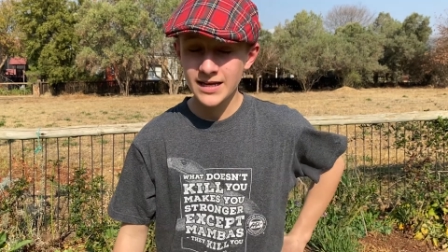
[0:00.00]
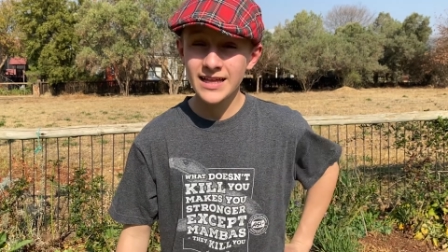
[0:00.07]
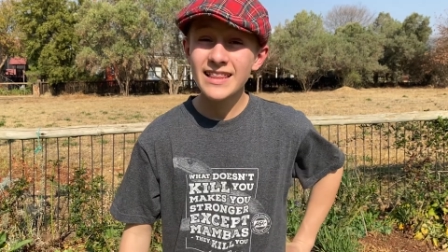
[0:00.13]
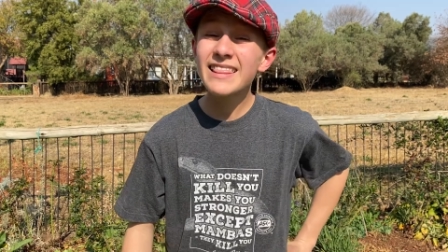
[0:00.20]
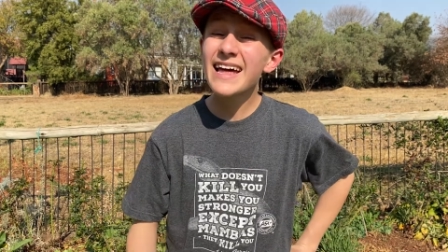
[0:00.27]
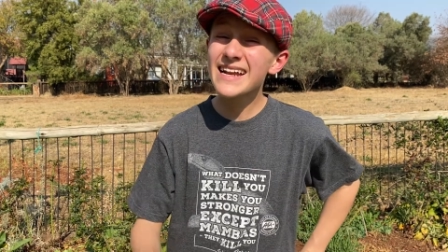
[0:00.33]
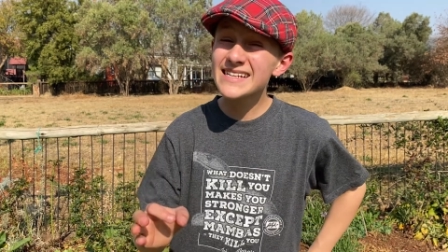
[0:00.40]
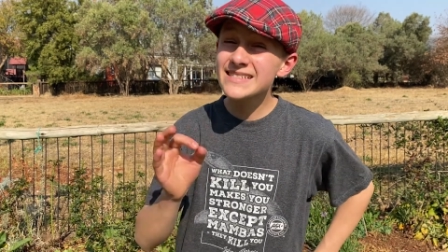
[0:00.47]

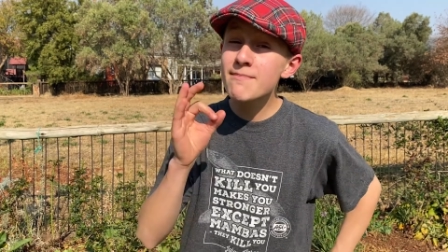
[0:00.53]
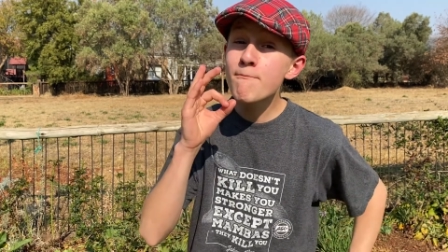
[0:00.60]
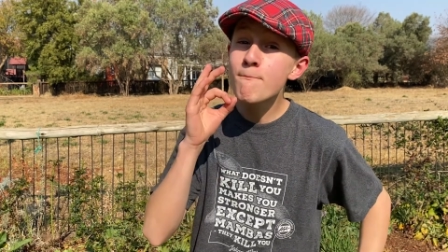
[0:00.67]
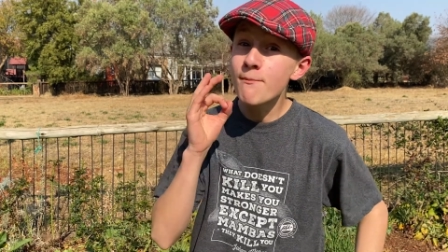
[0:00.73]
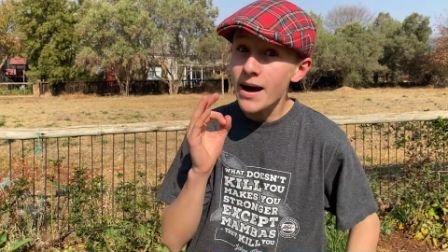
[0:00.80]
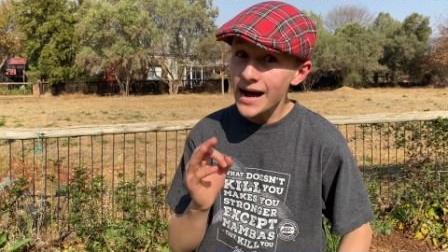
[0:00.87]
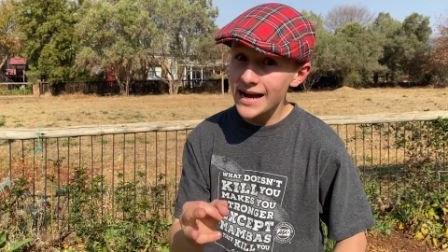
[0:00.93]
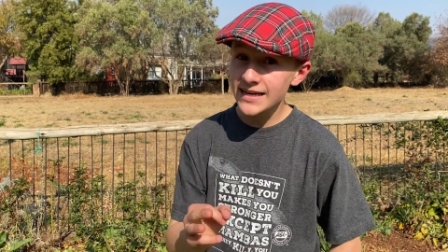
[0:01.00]
That is a
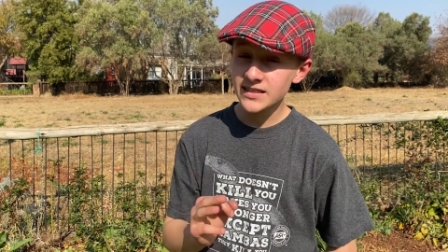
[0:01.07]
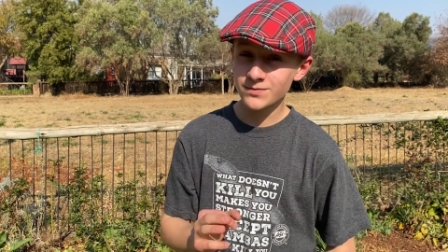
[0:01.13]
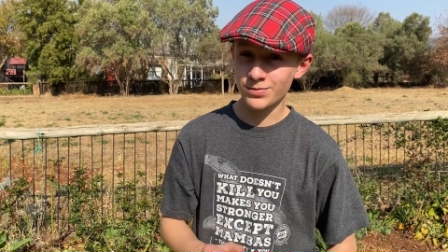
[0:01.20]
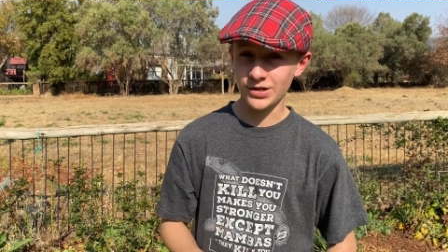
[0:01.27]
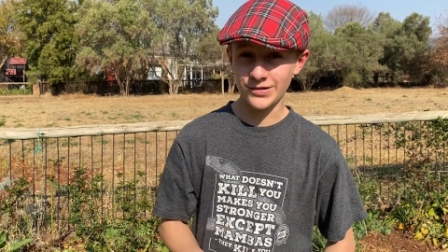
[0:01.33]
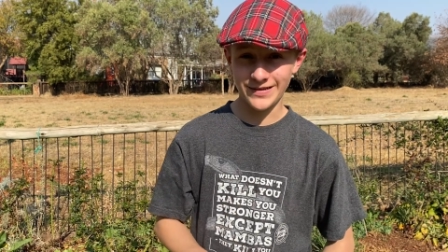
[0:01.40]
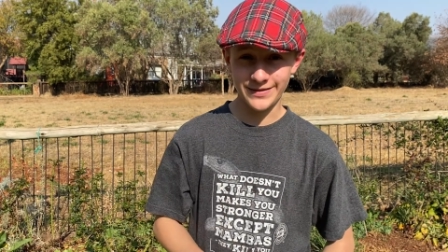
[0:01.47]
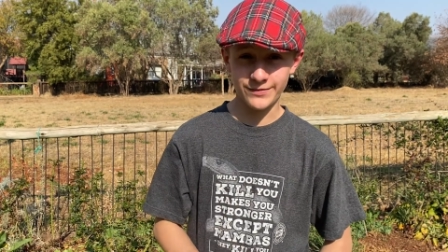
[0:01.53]

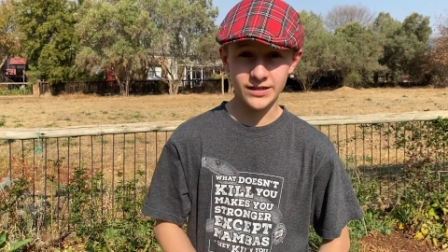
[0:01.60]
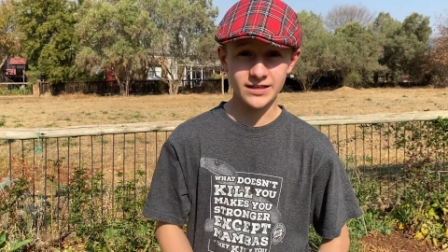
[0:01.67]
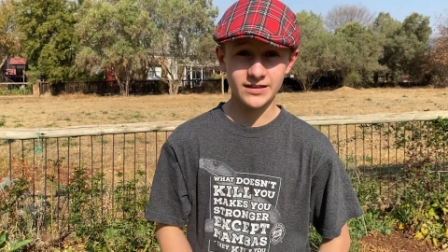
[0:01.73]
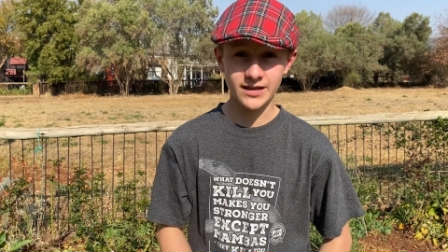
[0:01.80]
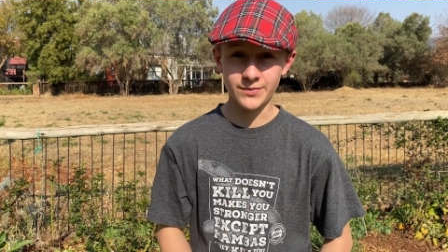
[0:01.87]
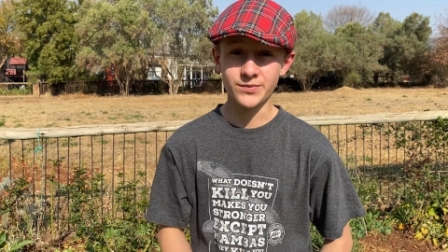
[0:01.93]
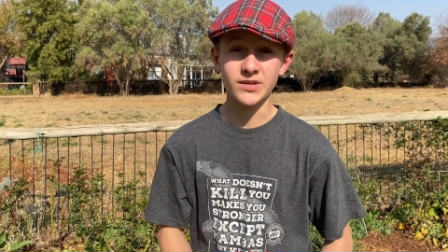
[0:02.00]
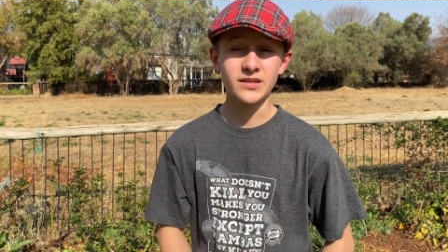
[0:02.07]
mind-blowing
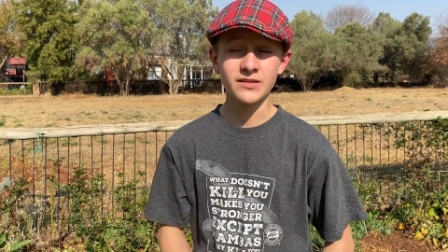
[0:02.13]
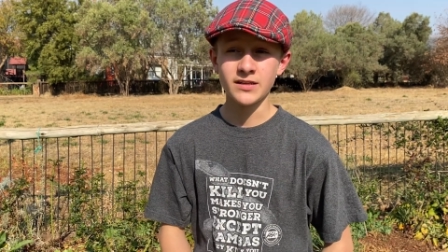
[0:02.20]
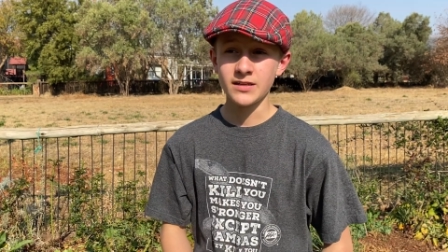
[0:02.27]
number.